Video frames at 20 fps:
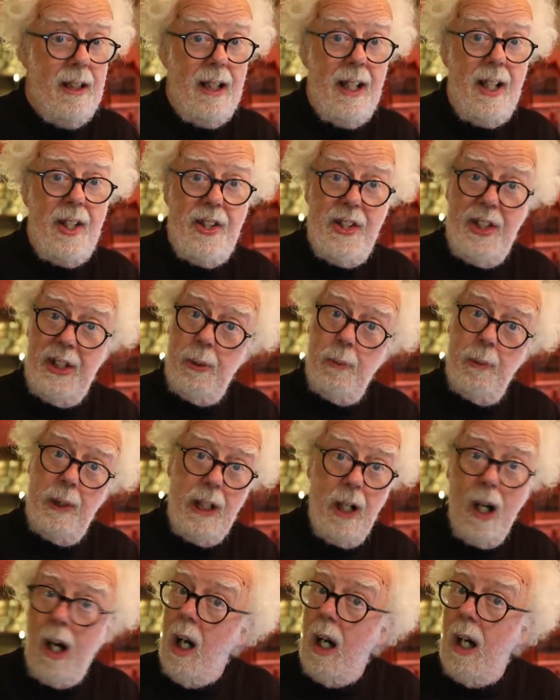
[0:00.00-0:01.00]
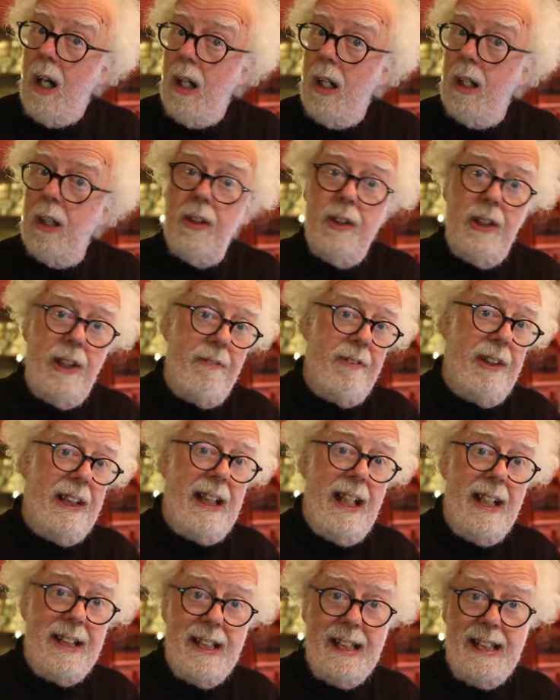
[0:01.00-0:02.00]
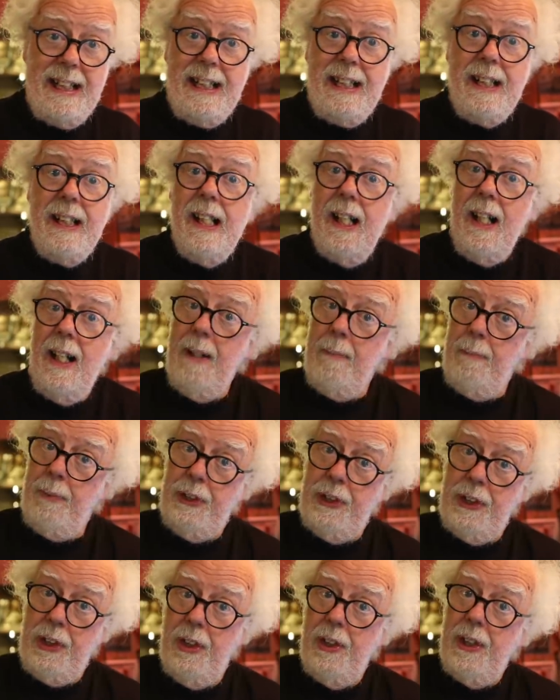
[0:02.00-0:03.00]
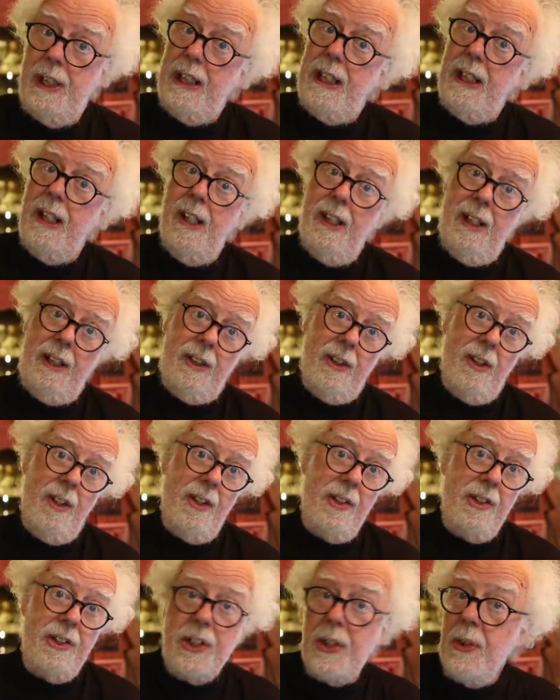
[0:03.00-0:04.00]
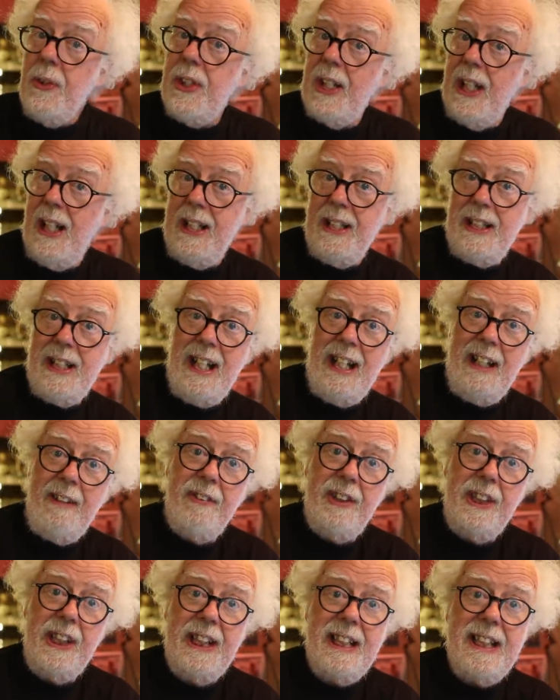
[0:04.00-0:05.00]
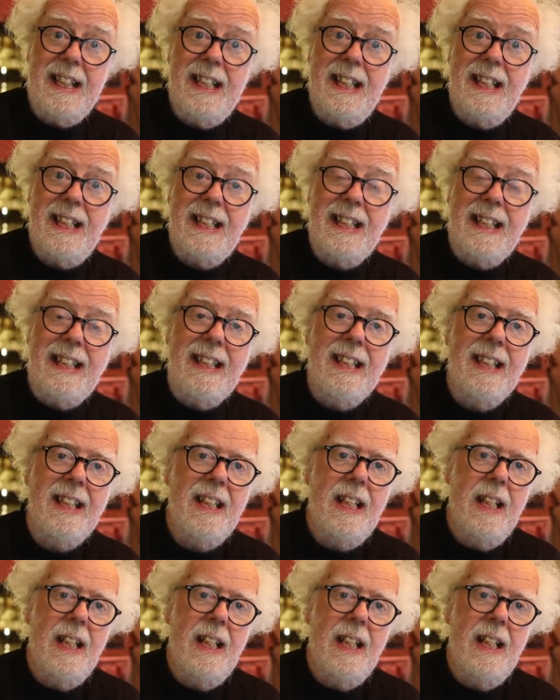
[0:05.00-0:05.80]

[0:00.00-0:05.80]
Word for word: I think we are living in a I'm sorry I can't do that Dave society,